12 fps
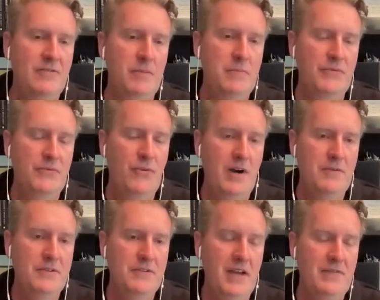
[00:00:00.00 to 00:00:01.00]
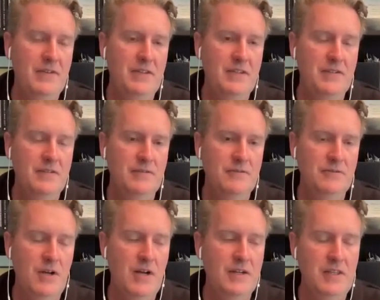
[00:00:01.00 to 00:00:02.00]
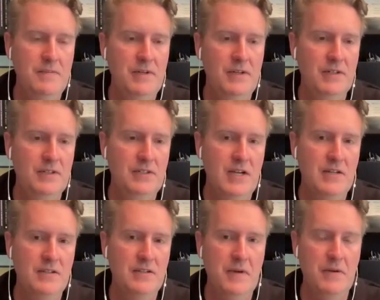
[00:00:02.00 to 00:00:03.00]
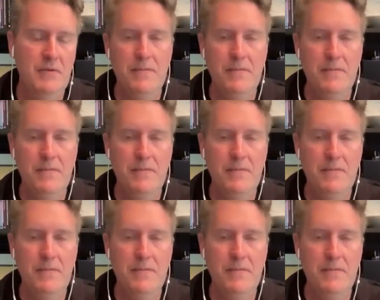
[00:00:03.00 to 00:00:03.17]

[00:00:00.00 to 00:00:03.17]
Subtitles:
Or before I was having these long email exchanges about,